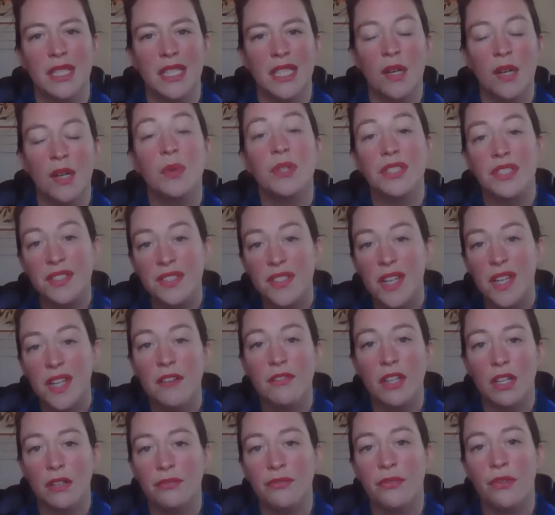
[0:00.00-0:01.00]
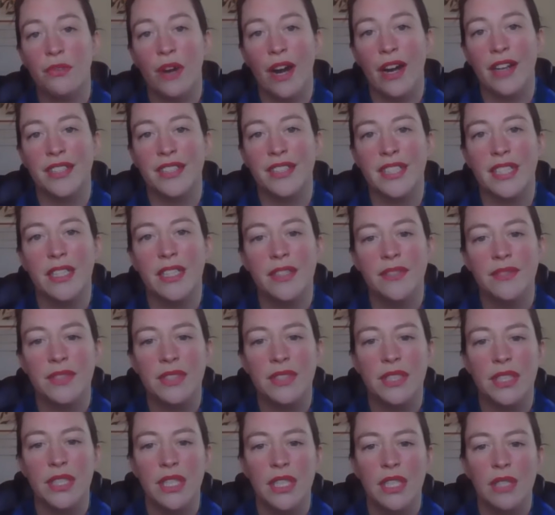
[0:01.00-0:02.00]
And we'll discover for
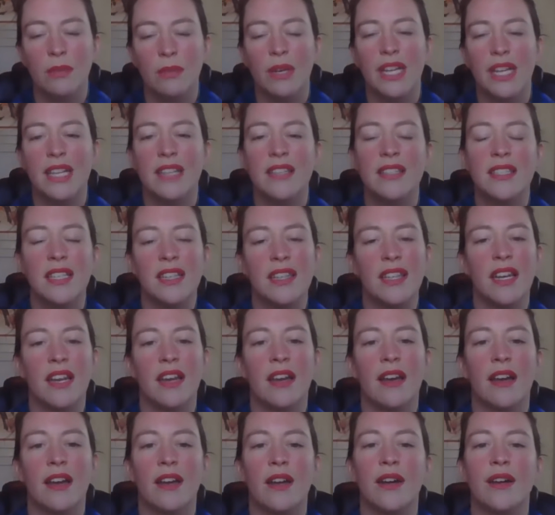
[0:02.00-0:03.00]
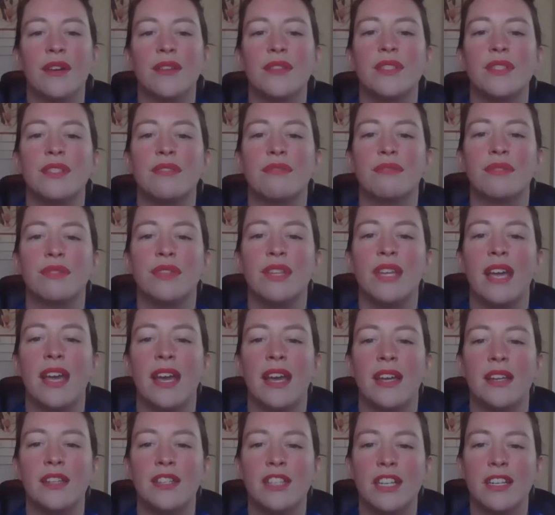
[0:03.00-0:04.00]
ourselves what is it that echoes through the
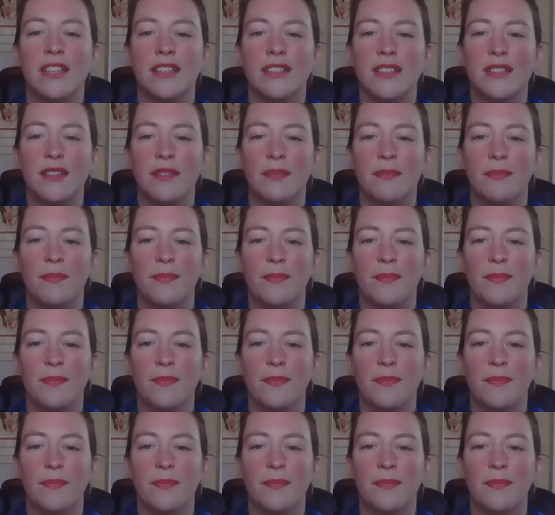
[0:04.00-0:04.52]
ages.